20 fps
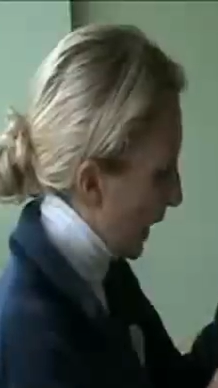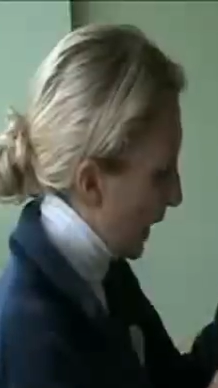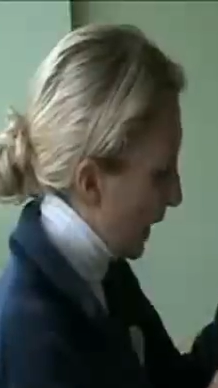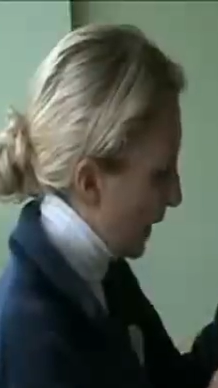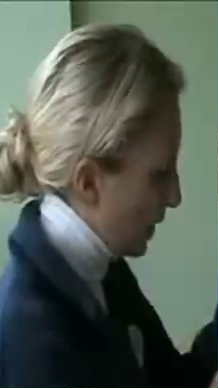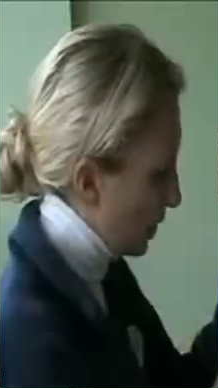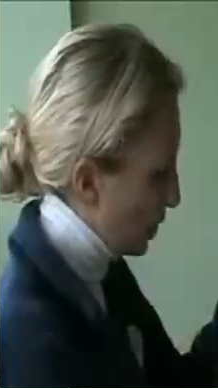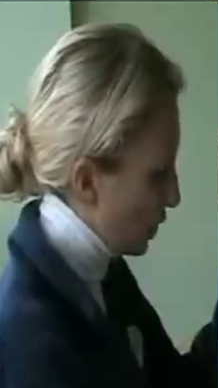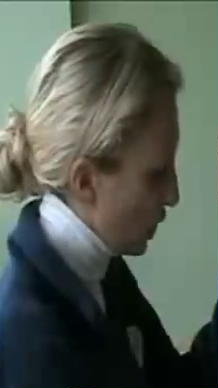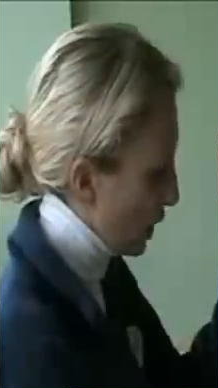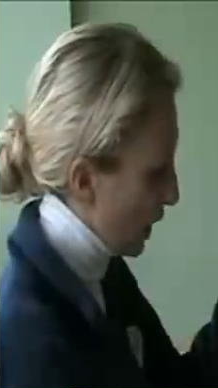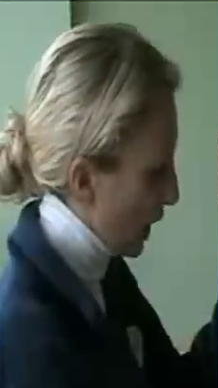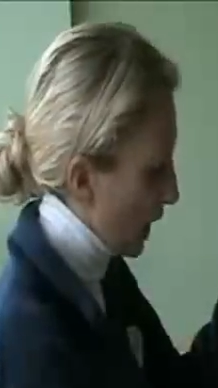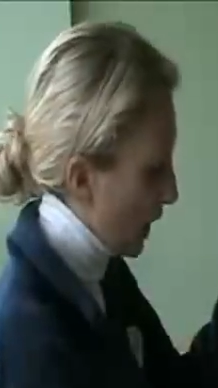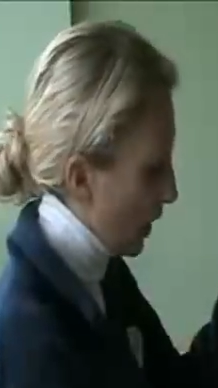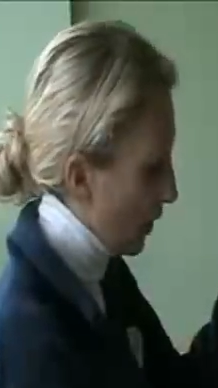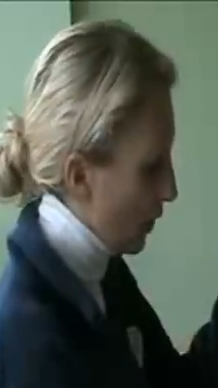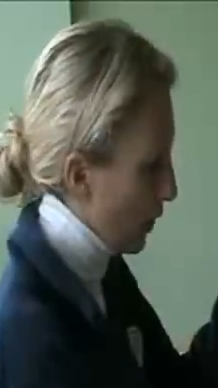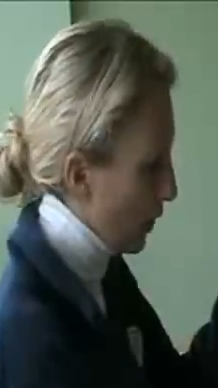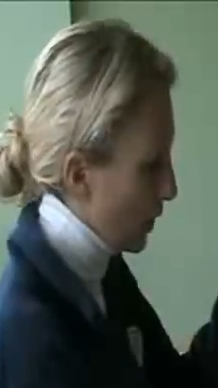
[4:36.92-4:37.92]
the
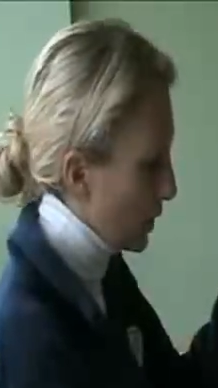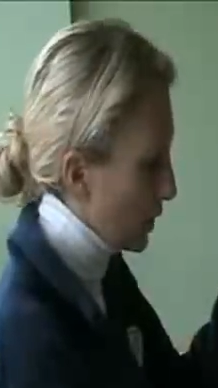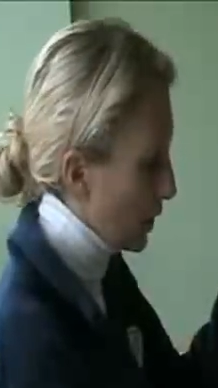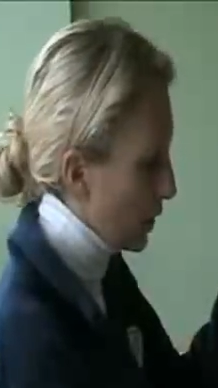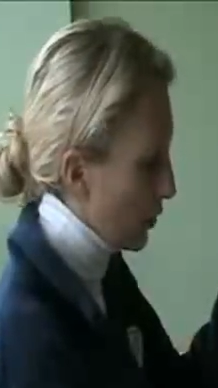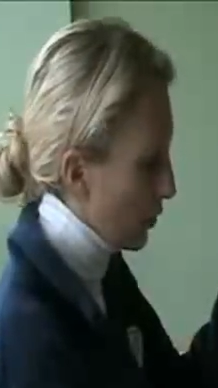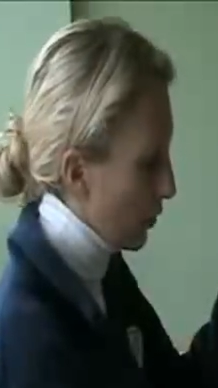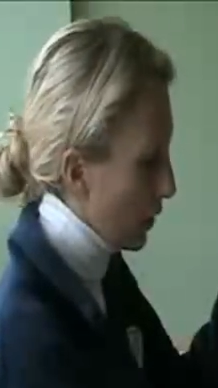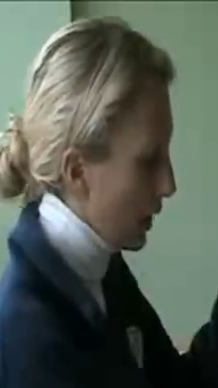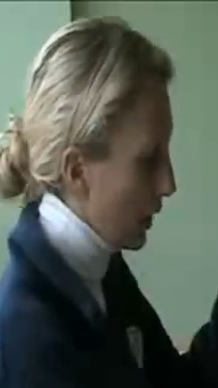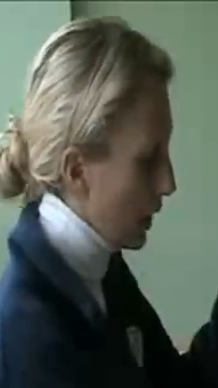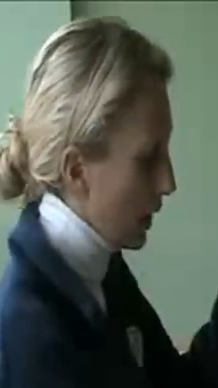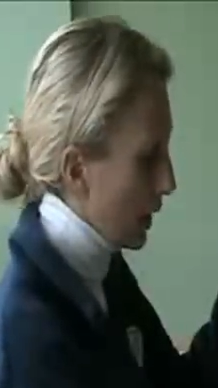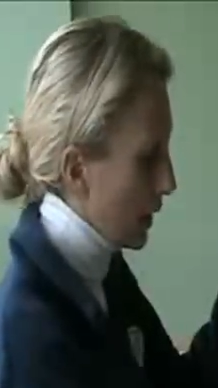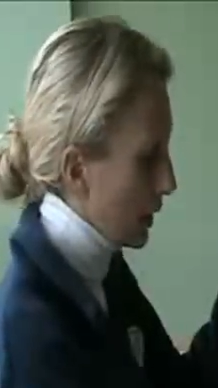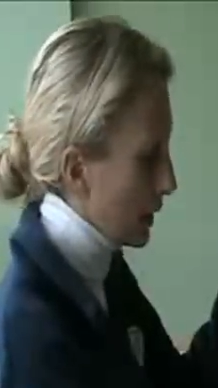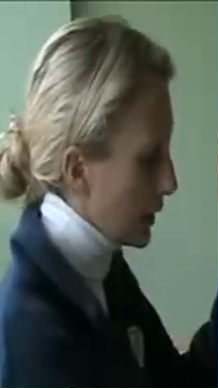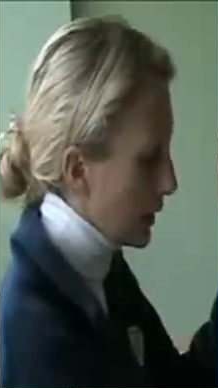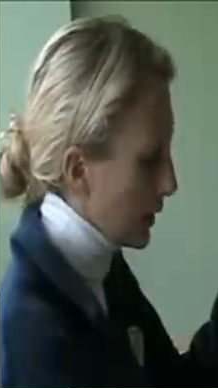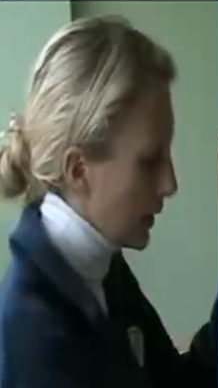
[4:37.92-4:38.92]

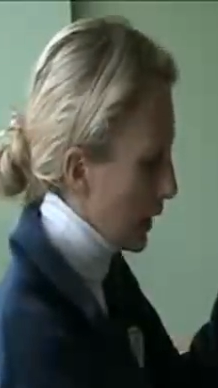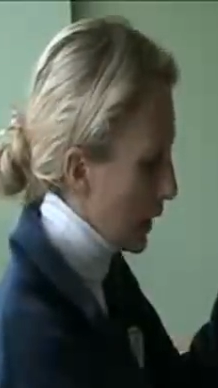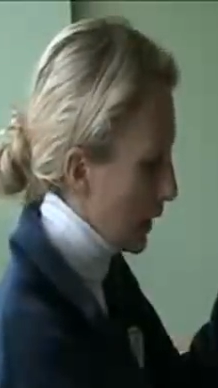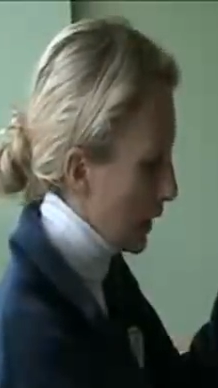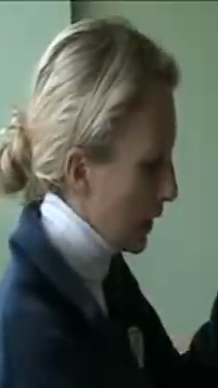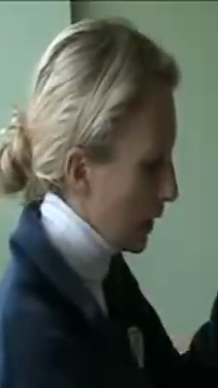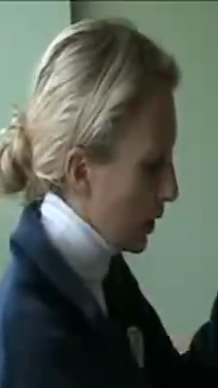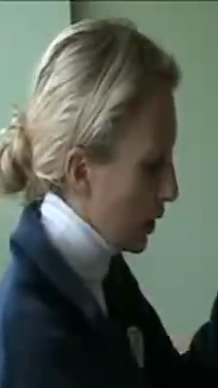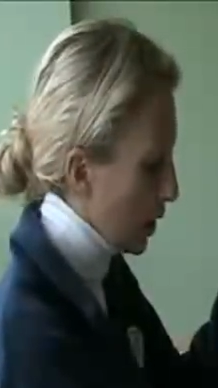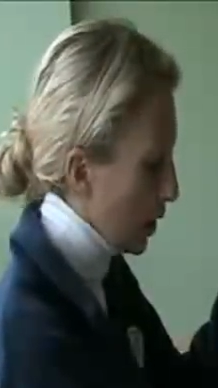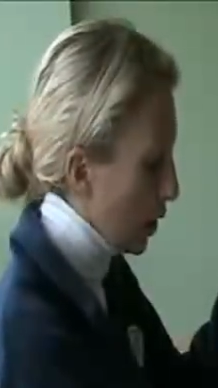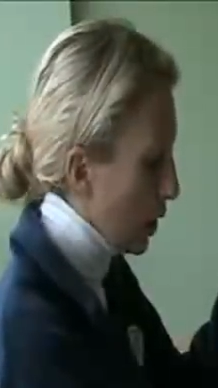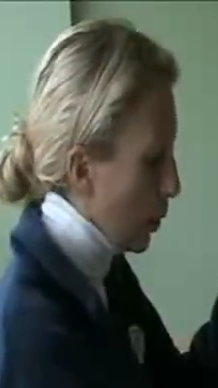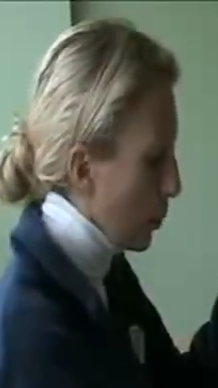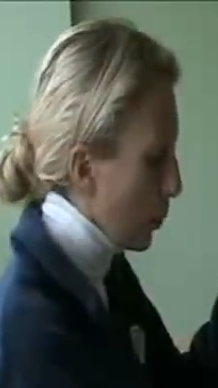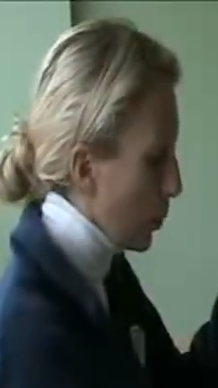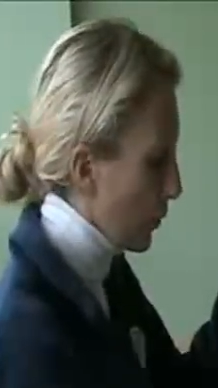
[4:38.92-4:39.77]
SJ3399,